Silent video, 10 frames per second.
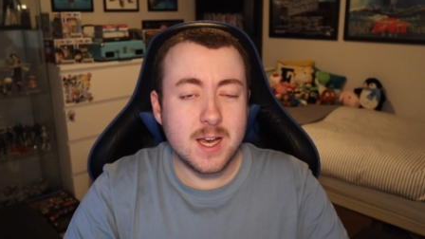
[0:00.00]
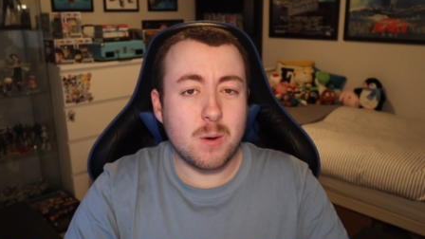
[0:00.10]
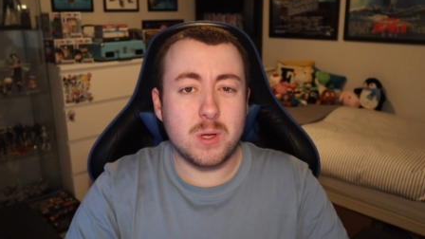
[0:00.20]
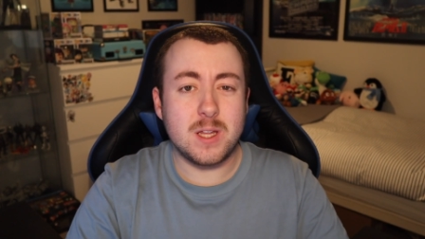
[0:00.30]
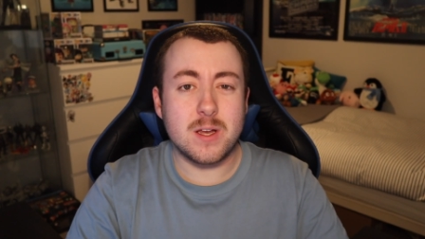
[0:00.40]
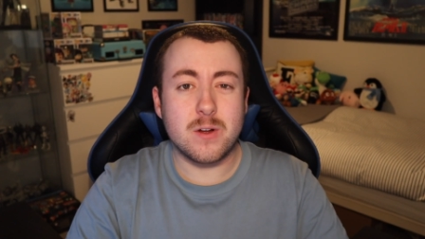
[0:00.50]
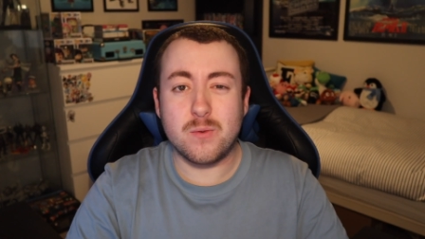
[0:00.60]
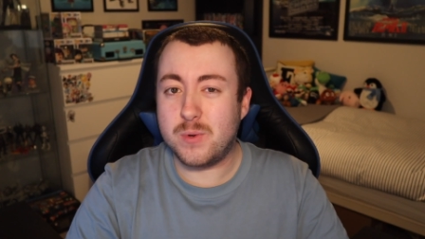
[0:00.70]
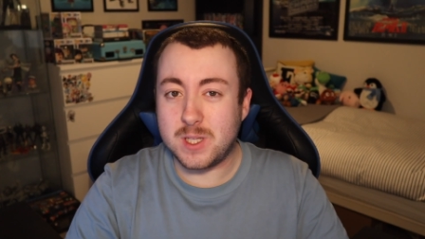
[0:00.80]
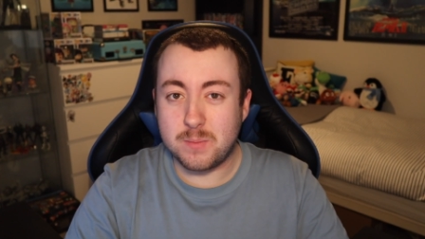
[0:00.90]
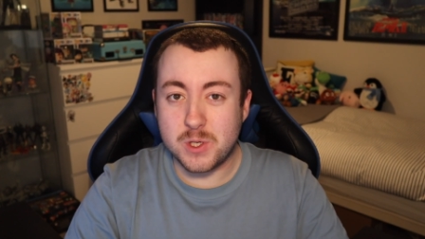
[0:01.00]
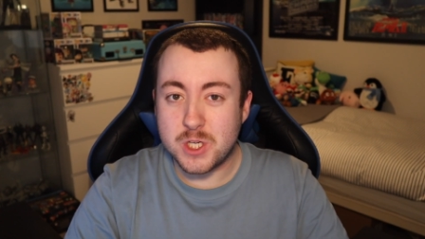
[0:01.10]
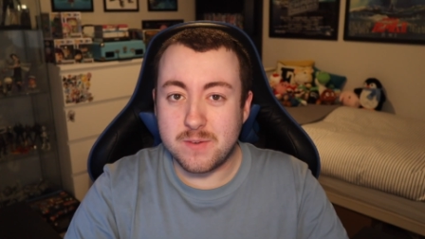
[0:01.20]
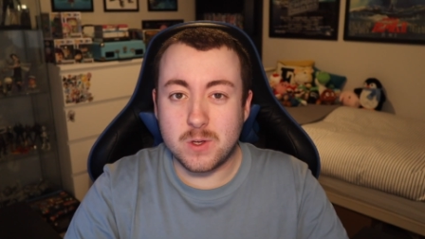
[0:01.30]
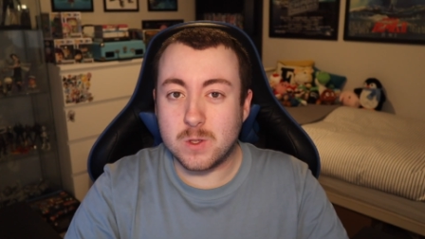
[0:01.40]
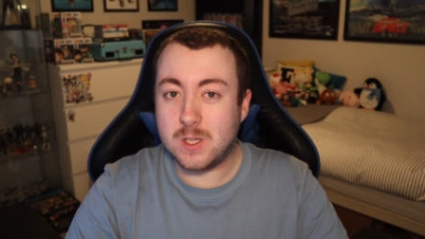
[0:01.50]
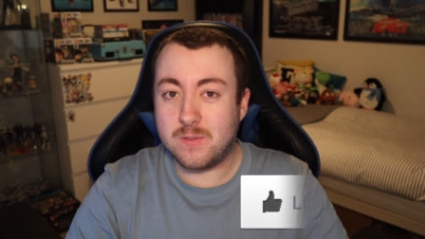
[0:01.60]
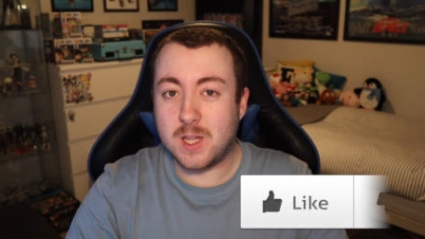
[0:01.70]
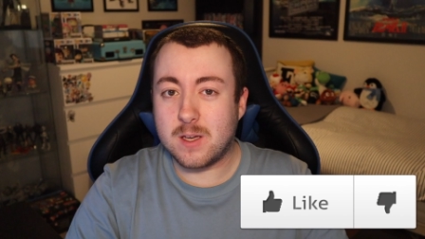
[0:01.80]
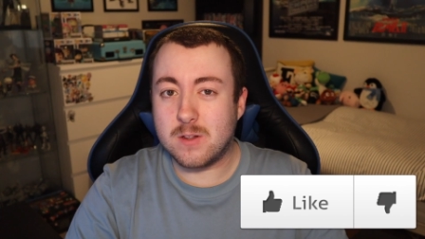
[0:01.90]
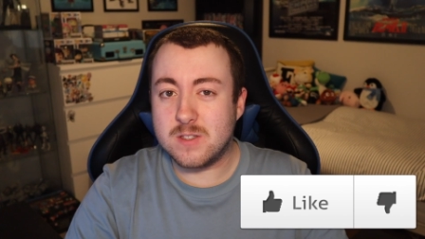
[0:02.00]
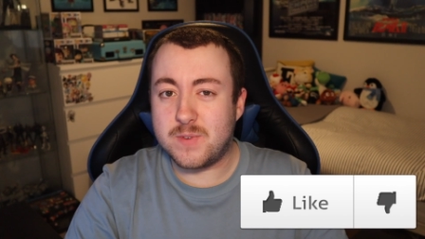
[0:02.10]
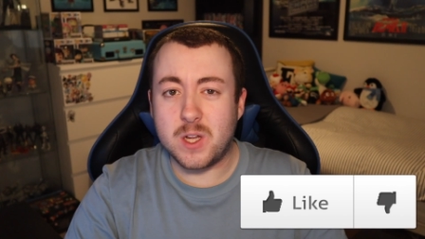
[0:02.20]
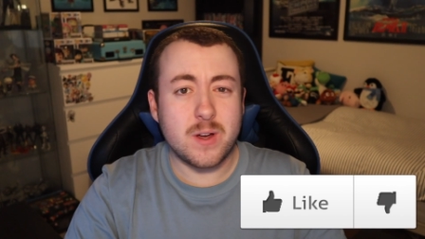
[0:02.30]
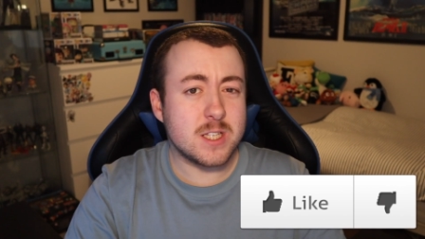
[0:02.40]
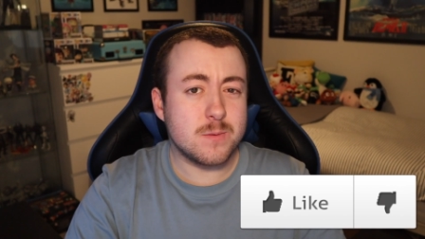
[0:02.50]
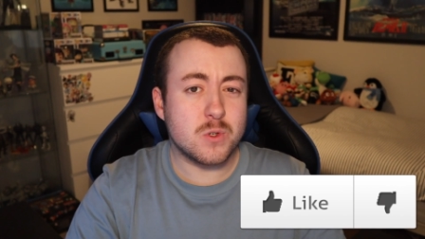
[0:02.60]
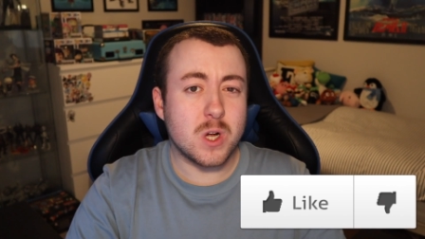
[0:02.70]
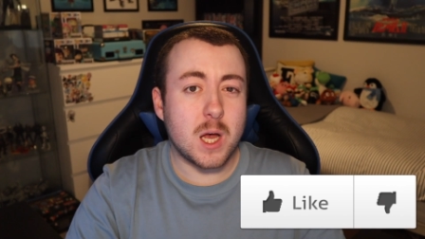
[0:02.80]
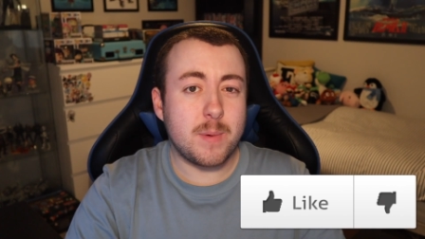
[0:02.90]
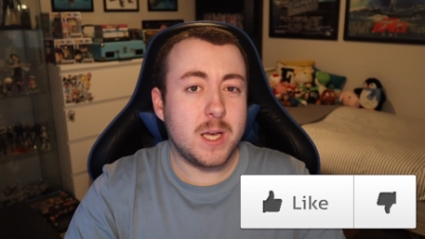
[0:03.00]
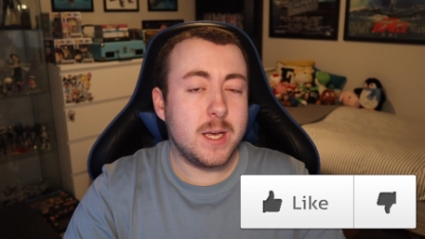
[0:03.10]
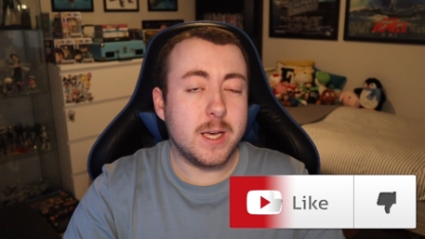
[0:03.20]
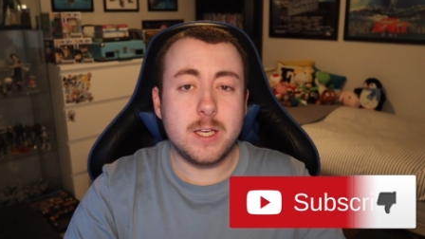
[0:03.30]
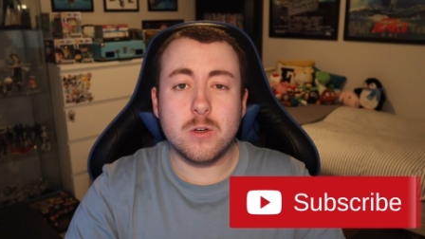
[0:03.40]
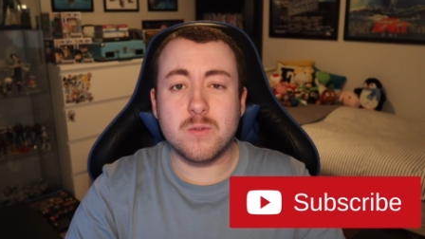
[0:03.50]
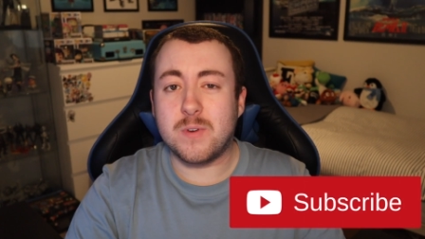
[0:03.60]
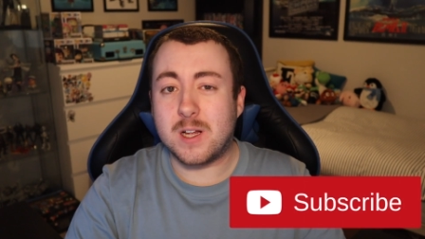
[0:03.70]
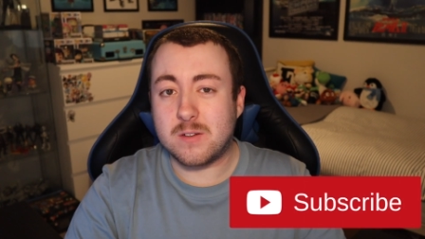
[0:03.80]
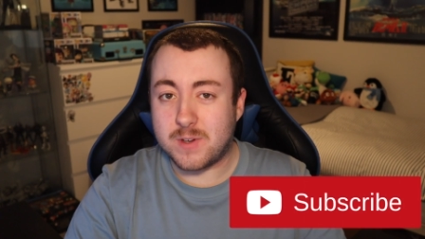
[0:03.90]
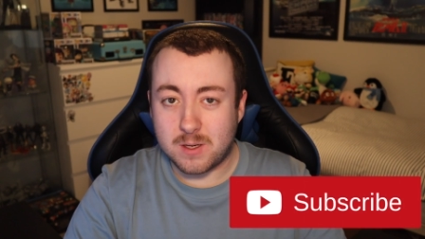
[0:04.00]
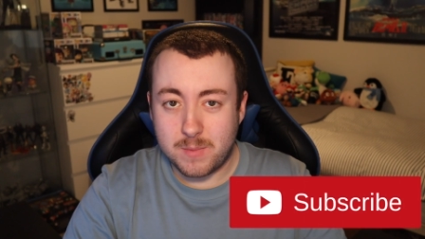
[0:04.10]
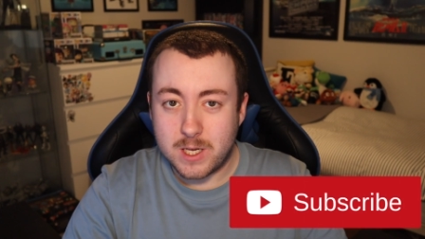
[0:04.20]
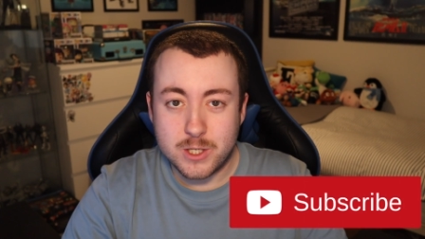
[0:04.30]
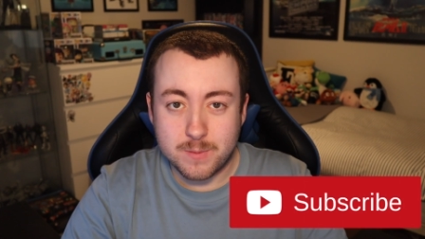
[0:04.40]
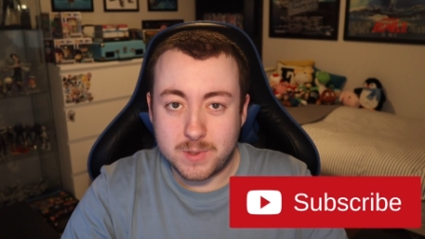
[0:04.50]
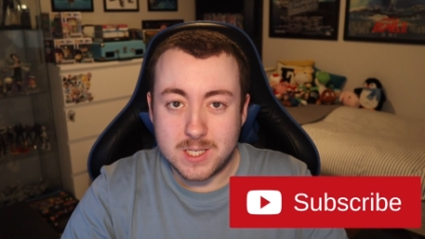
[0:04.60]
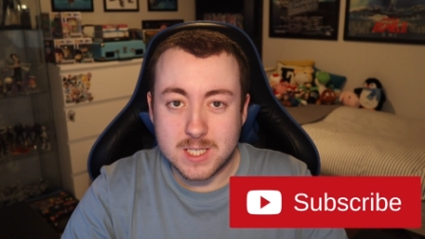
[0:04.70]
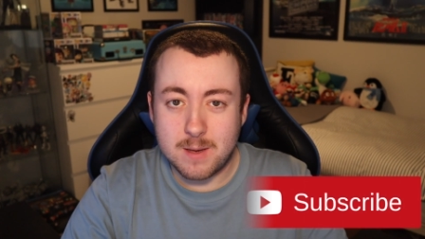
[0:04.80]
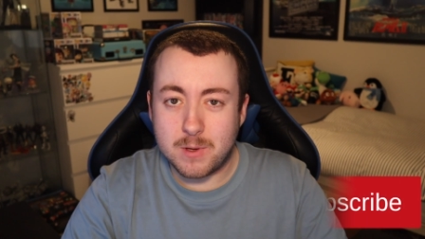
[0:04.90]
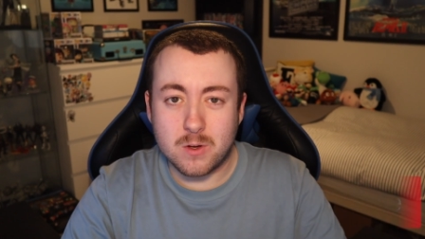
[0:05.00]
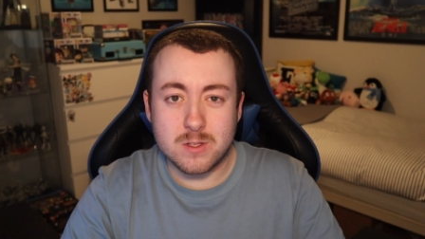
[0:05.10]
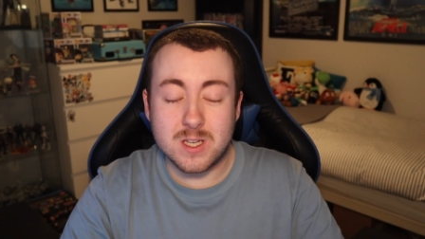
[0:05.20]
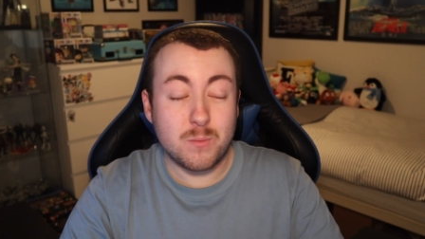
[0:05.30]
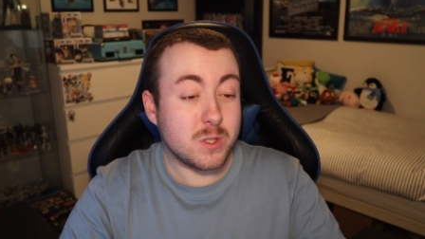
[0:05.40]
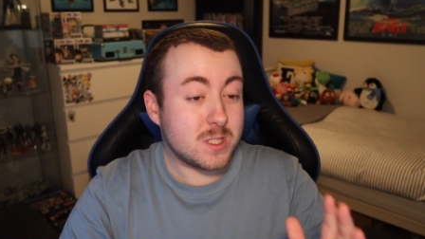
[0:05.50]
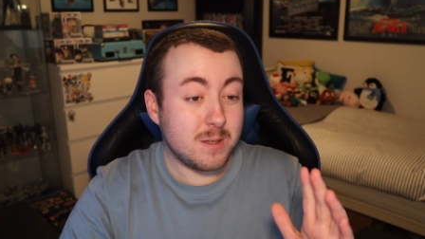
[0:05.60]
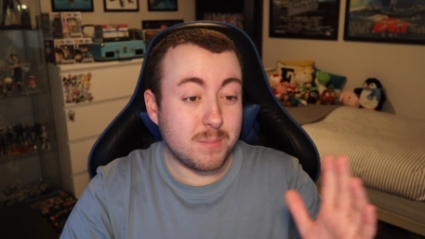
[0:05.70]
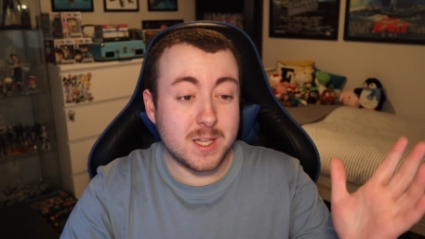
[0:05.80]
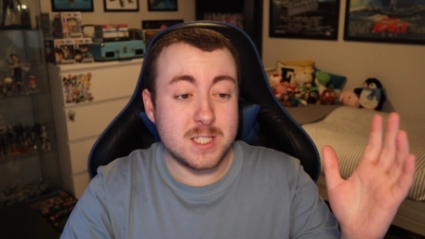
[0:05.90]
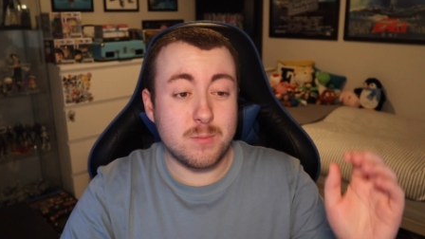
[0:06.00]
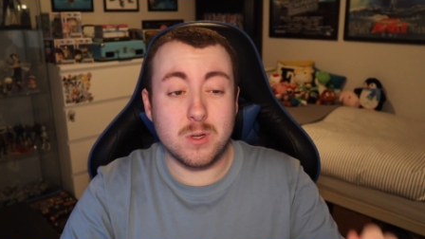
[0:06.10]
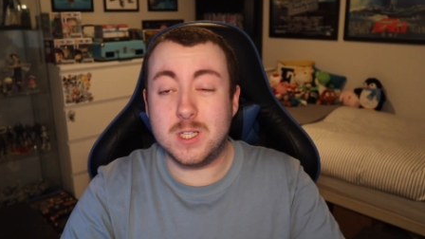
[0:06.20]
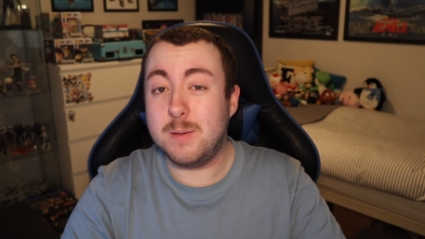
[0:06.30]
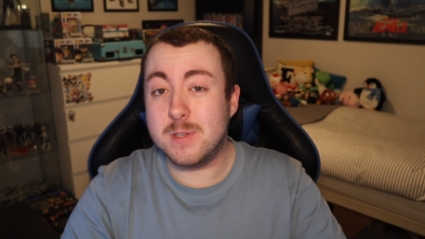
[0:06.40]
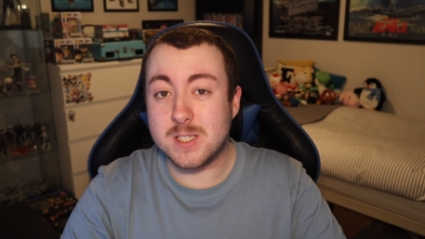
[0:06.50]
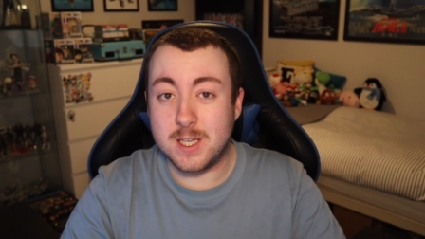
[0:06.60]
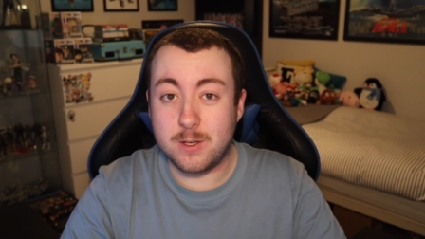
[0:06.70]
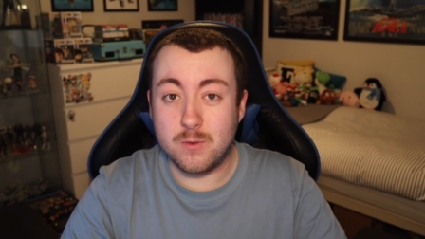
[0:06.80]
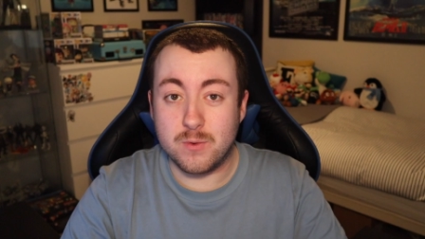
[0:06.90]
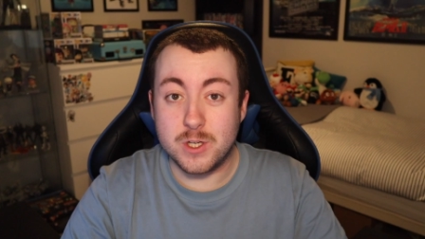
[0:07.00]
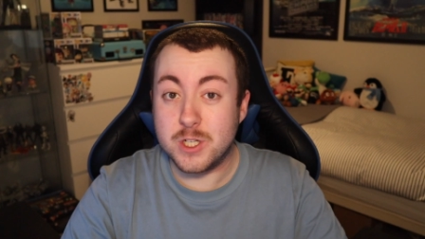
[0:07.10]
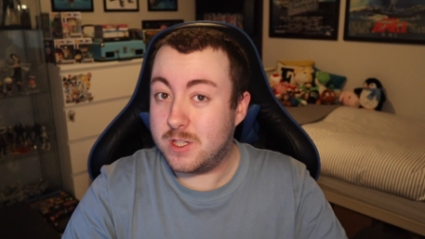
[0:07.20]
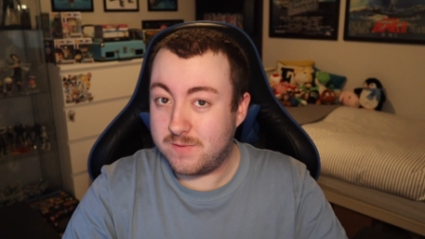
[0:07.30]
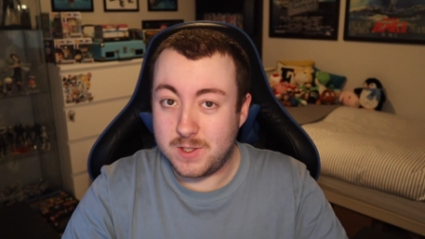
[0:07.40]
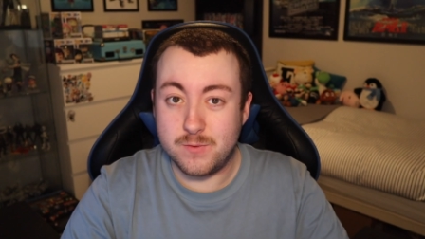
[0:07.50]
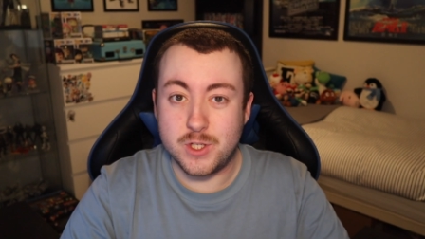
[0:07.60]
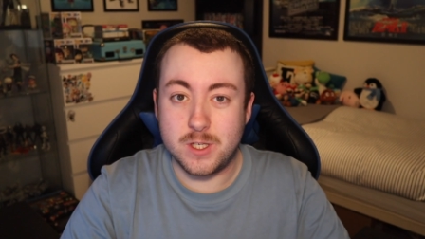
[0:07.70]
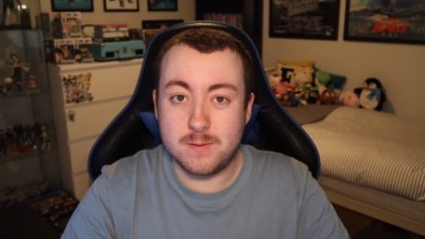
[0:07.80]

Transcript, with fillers: and while you're there I'd really appreciate if you could leave a like on this video and subscribe if you're a fan of anime and Japanese gaming content and want to see plenty more Demon Slayer coverage in the future.